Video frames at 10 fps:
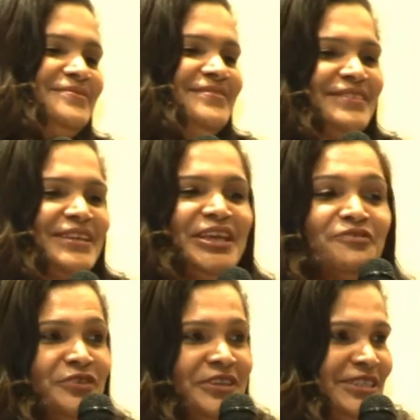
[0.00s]

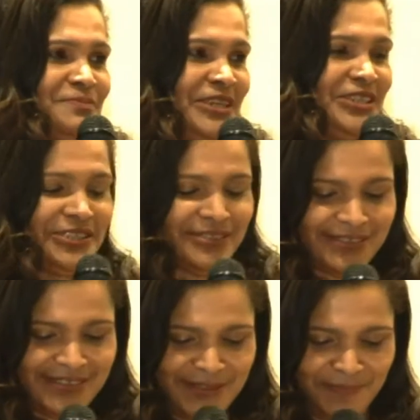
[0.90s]
Infinite patience.
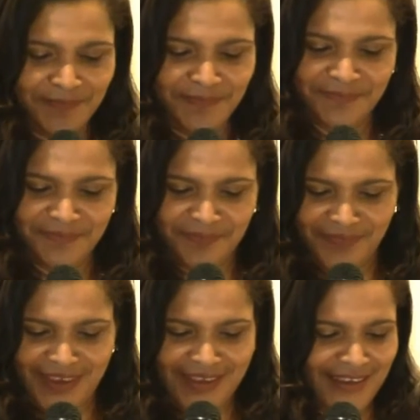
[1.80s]

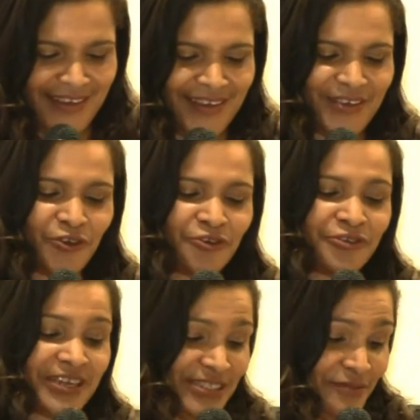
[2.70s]
Your
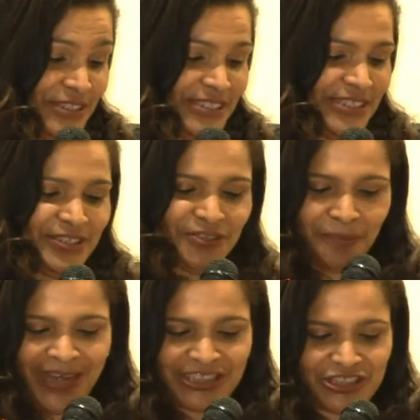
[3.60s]
creativity, your
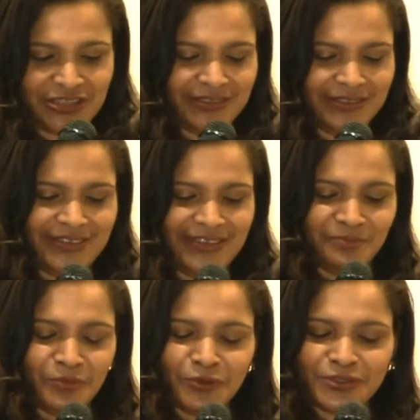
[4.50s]
passion, and
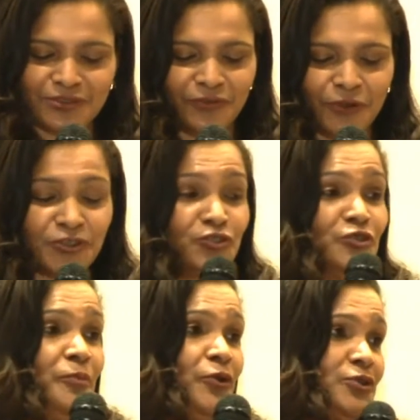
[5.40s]
most of all, your
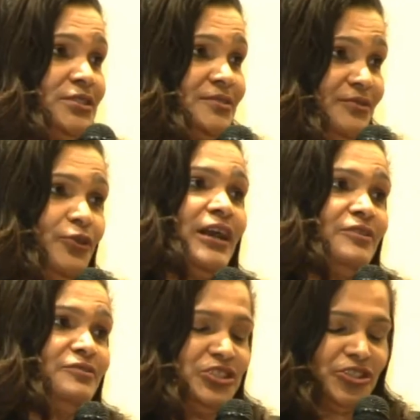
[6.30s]
support for our
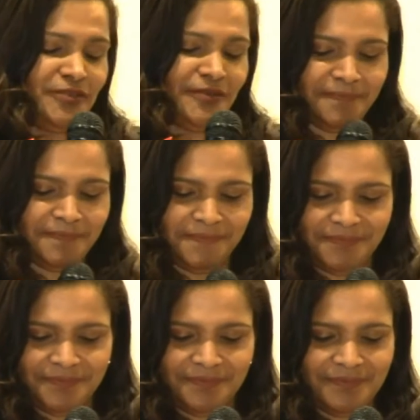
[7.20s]
vision.
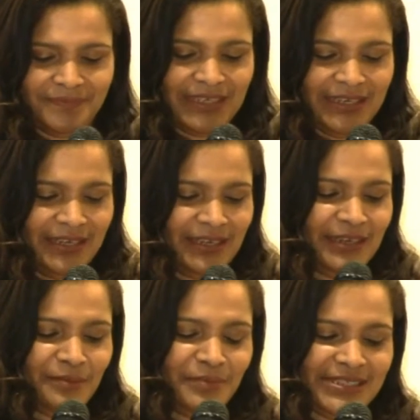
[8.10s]

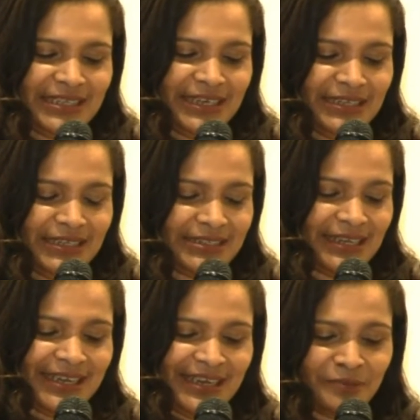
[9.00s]
Miss Anita
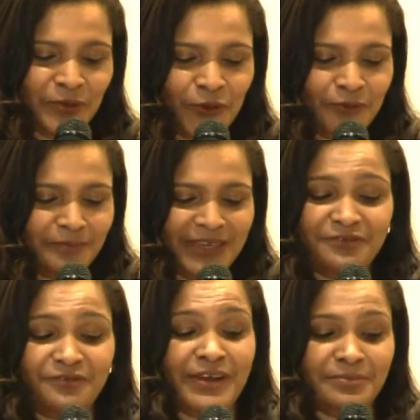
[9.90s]
Yeboah, my
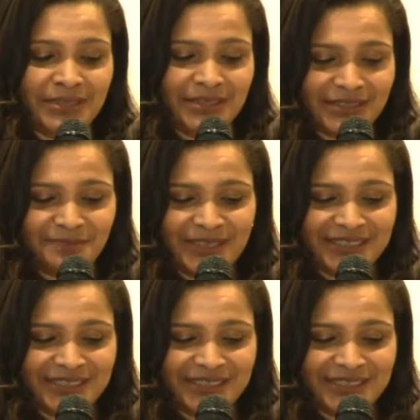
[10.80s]
fabulous personal